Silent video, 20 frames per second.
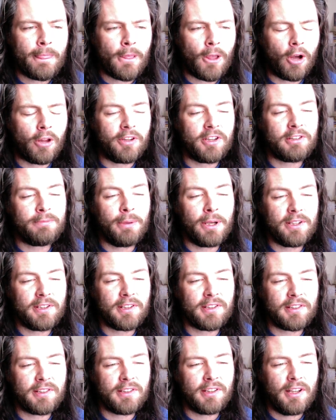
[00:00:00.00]
On this
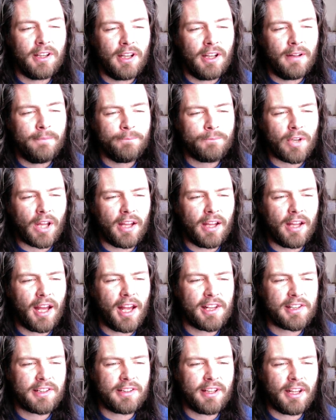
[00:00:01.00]
basis, I
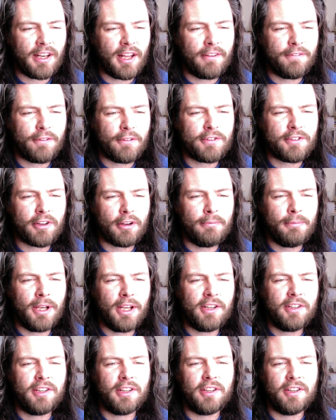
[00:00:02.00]
ask that efforts are
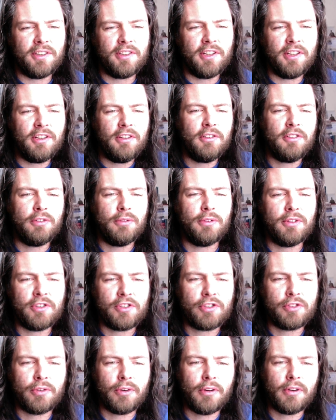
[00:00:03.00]
made to continue to
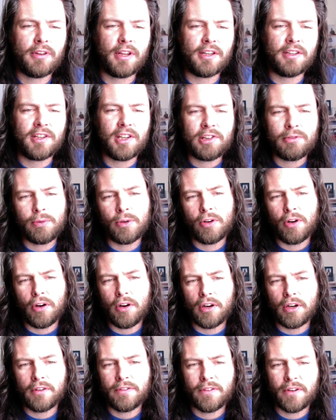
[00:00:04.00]
ensure that
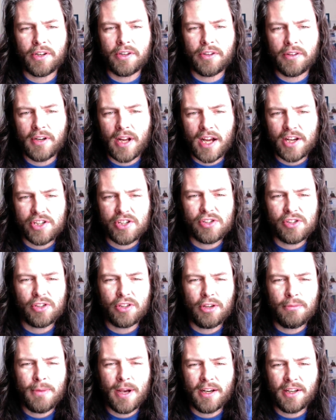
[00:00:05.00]
disregard for international
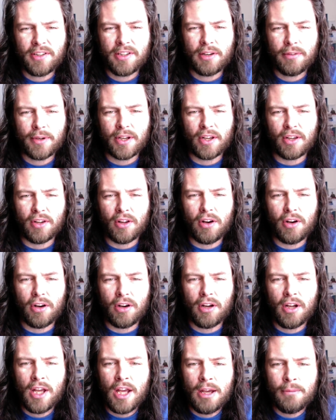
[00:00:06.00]
humanitarian
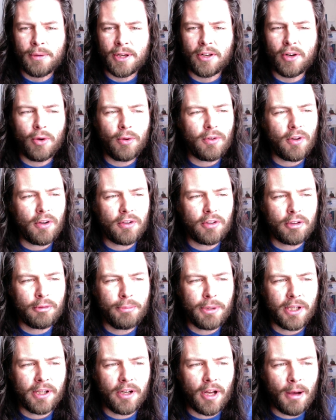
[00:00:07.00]
law may no longer
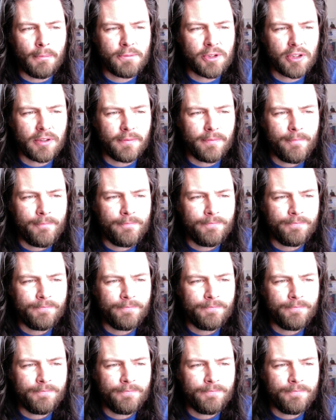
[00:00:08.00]
be an option.